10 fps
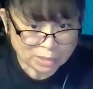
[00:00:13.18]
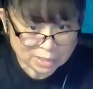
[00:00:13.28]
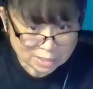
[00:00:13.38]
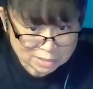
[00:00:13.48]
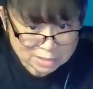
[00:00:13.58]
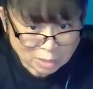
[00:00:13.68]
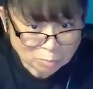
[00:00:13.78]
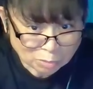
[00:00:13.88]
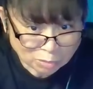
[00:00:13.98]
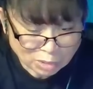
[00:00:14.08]
in
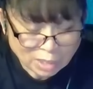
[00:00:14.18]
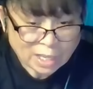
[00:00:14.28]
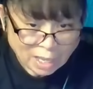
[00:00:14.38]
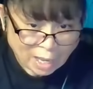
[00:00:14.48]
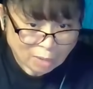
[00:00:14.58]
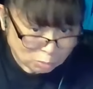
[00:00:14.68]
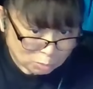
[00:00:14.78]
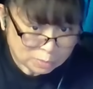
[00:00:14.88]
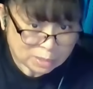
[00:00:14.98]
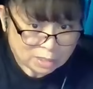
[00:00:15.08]
December I will
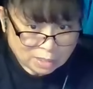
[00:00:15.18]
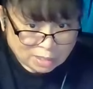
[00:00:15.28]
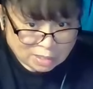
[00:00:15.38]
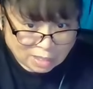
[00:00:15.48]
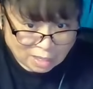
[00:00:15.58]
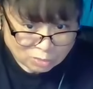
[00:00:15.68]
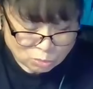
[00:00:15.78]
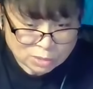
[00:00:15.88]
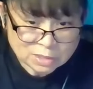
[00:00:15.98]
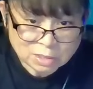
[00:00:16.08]
be
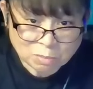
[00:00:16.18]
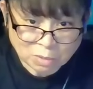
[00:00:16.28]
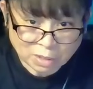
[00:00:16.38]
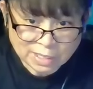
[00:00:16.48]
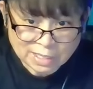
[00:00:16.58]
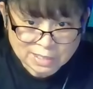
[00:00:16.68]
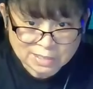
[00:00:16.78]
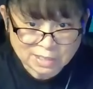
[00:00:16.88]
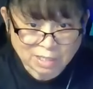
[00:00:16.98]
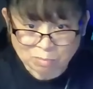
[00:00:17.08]
doing some
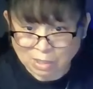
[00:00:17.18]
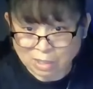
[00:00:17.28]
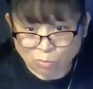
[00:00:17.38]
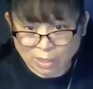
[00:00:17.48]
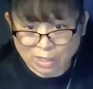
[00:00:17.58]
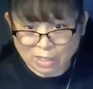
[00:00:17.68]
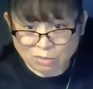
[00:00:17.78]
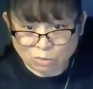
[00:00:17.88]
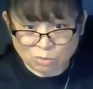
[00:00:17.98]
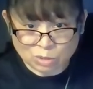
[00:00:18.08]
markets, and I'm getting ready
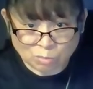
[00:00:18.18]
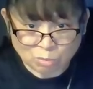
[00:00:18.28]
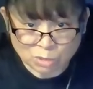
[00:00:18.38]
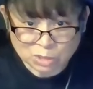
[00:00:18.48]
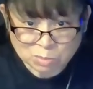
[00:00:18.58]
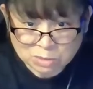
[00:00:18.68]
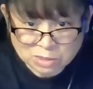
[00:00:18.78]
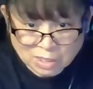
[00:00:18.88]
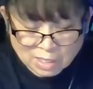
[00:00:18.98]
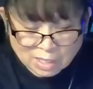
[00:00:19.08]
to do some Christmas,